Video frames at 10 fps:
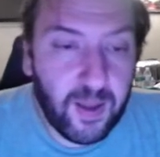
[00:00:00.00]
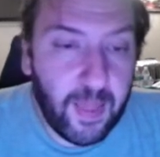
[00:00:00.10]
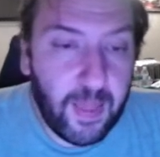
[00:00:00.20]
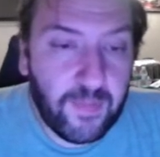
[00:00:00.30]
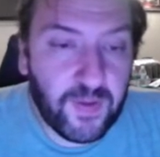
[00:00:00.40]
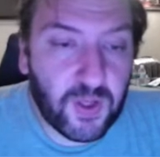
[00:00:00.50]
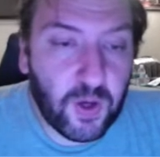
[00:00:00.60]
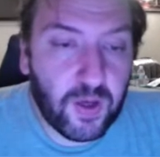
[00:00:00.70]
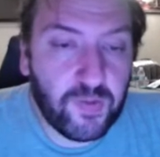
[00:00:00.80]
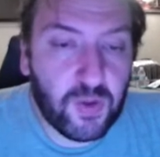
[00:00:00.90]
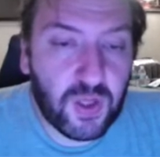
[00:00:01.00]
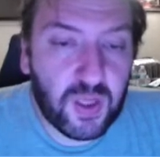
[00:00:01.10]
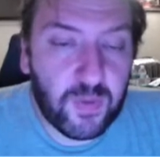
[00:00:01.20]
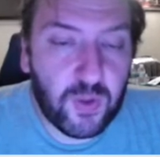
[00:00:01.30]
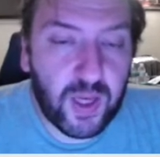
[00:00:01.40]
If this card is fusion
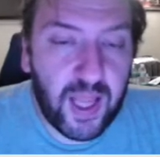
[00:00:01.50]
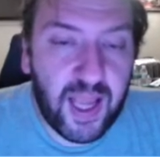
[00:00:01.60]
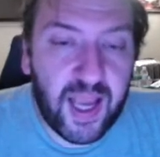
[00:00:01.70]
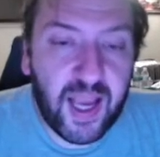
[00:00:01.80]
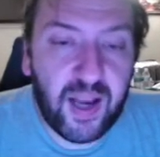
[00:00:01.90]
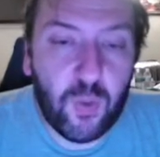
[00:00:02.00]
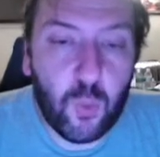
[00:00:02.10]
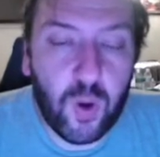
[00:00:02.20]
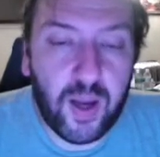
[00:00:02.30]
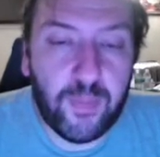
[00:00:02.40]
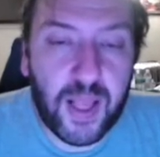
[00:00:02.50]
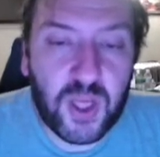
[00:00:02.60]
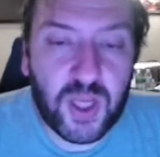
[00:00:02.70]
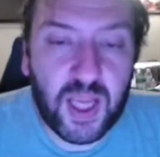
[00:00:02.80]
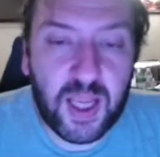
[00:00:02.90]
summoned, you can add 1 Magic
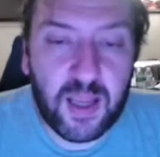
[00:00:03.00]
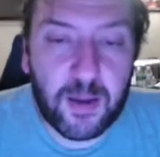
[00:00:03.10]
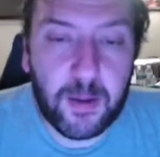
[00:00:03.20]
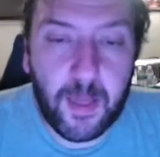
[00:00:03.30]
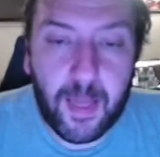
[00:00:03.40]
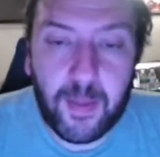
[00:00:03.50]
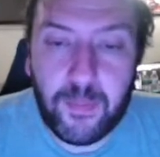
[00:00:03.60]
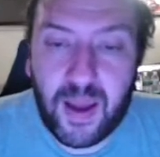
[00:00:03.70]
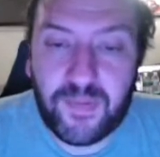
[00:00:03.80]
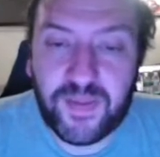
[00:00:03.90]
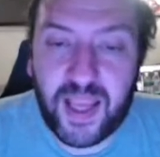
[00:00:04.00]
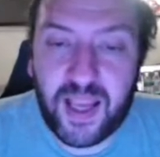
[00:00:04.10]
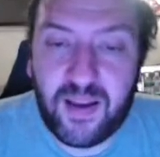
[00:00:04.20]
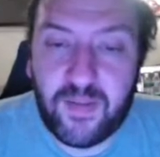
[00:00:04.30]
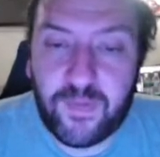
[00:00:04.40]
Key
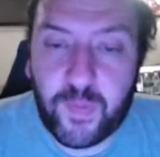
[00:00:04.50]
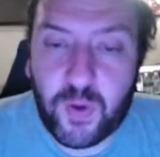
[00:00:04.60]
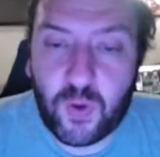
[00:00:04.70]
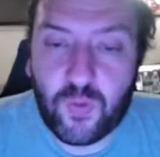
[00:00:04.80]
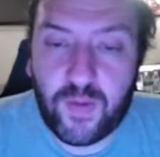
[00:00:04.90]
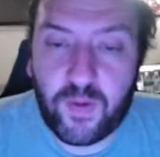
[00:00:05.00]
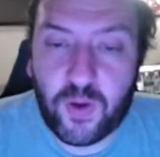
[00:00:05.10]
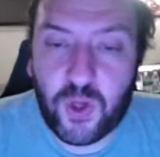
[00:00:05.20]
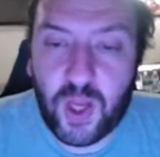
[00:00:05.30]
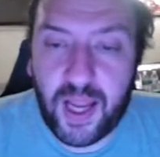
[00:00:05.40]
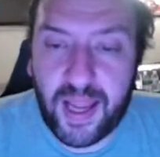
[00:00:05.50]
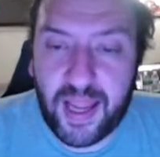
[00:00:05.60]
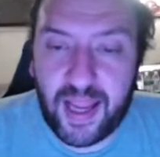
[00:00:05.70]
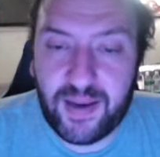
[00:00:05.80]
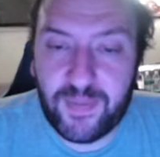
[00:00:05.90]
Maftea from your graveyard to your
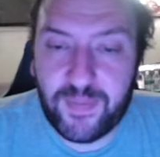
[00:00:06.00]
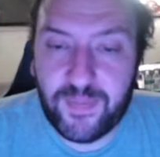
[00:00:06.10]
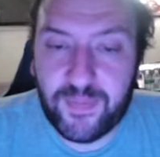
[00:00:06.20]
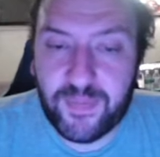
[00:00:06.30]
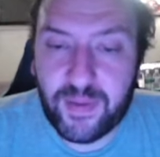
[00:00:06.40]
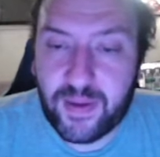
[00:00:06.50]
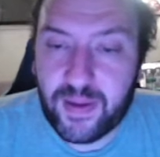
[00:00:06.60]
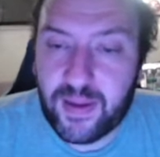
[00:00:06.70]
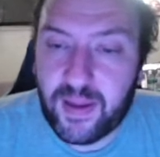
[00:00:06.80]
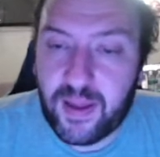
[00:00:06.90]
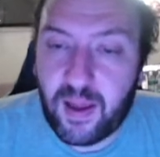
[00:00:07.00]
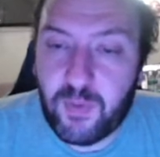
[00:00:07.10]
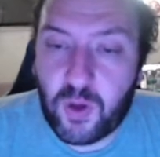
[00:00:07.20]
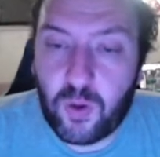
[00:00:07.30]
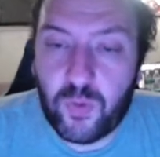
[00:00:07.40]
hand. You
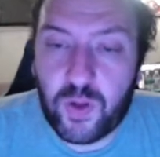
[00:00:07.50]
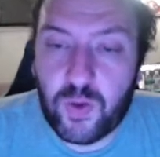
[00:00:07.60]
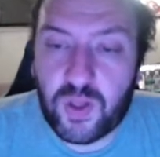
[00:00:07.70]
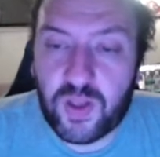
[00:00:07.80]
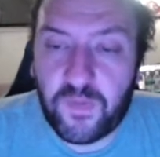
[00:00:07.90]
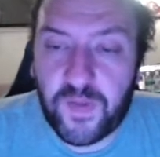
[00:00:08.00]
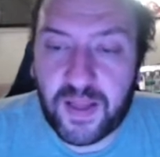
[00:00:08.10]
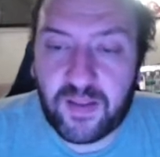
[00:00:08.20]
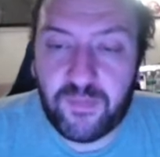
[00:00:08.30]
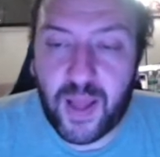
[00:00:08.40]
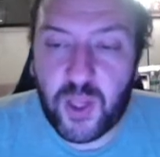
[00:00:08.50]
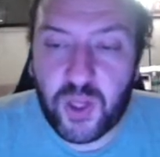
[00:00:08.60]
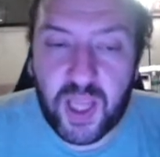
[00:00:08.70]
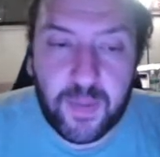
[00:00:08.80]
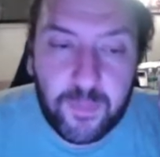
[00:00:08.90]
can only use this effect of Magic
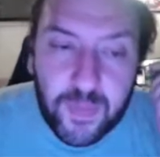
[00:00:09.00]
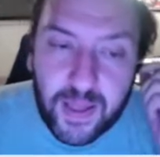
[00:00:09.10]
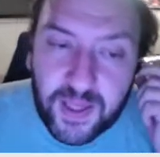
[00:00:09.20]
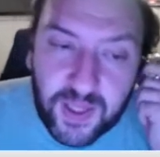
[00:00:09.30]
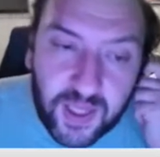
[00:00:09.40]
Key Beast.